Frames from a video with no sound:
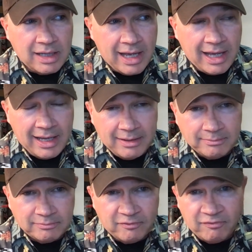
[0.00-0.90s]

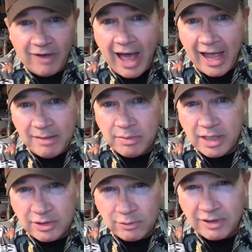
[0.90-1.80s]
um, vibe
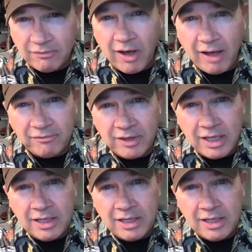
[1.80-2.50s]
that you give off,